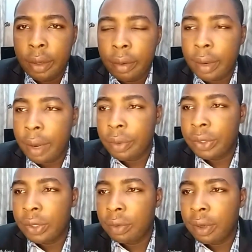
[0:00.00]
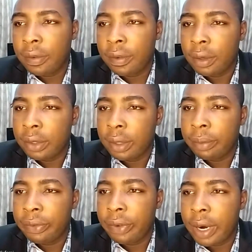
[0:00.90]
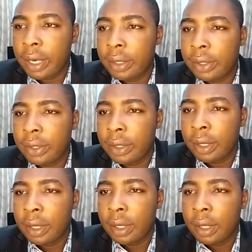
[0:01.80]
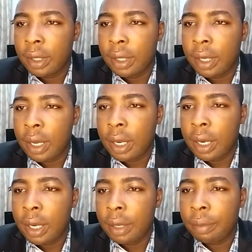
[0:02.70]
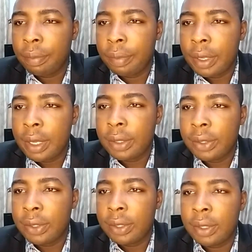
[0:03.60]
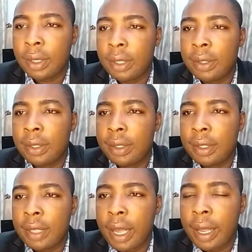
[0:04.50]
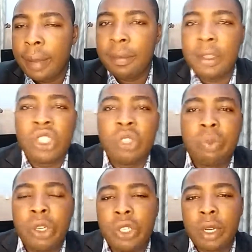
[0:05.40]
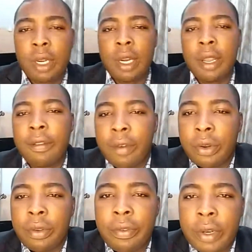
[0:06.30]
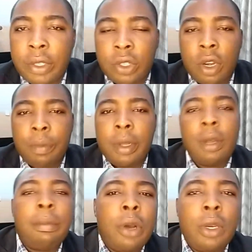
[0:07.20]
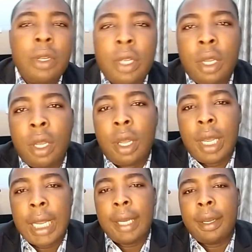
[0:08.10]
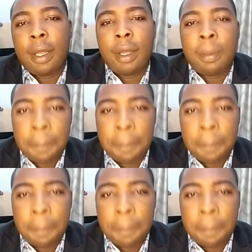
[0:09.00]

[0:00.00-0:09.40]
I will still wait for some friends. Please, this is the inspiration clinic for new friends coming on board, and